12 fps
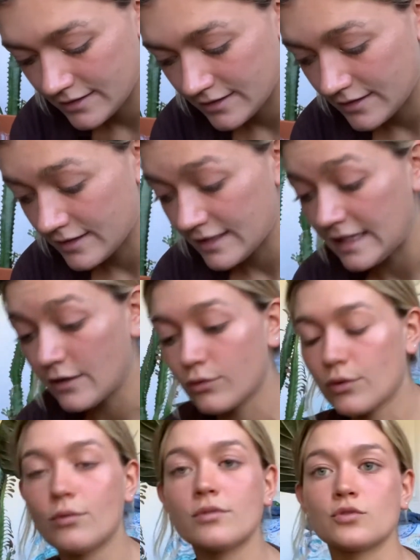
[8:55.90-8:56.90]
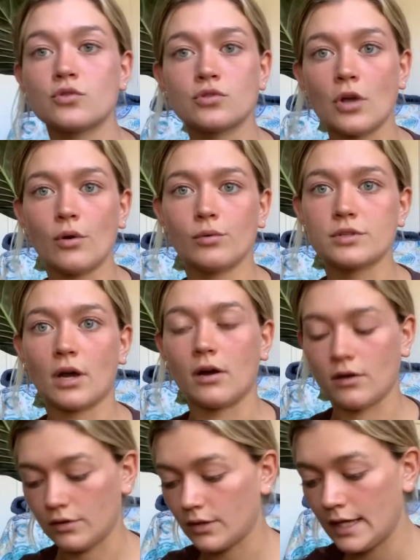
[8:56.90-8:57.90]
he grew so tall,
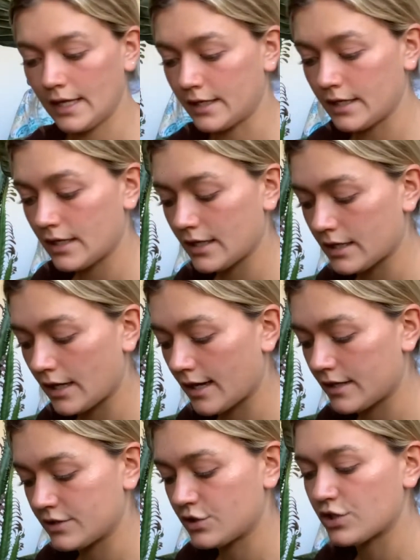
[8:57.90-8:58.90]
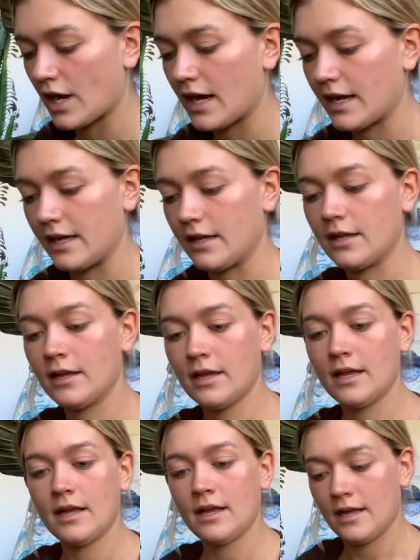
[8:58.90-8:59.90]
like it got giant.
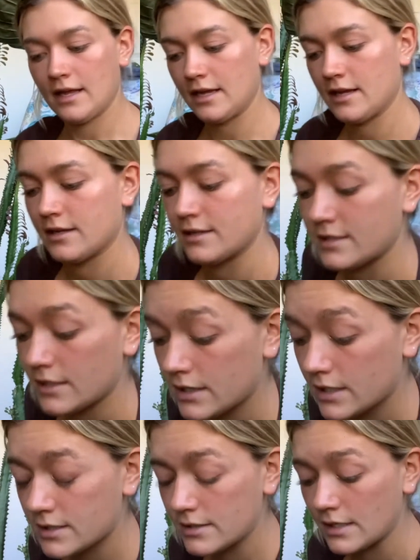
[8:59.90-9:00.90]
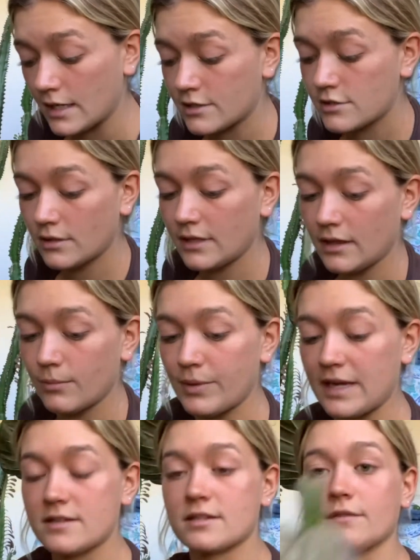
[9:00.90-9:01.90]
And this is actually the
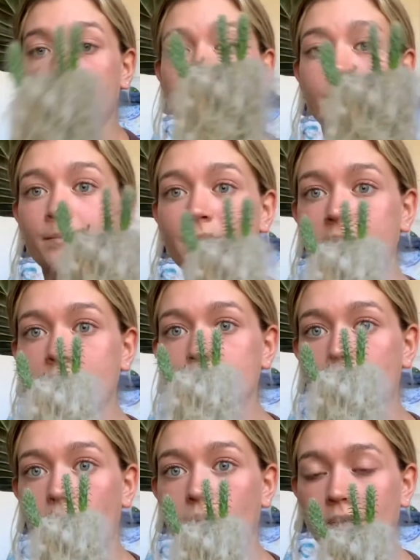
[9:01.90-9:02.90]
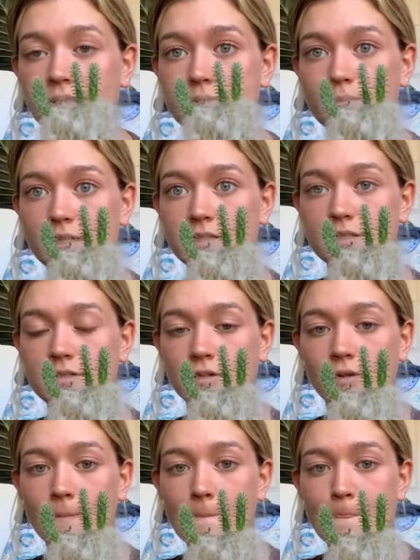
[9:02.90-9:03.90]
base of it. So it was split into two.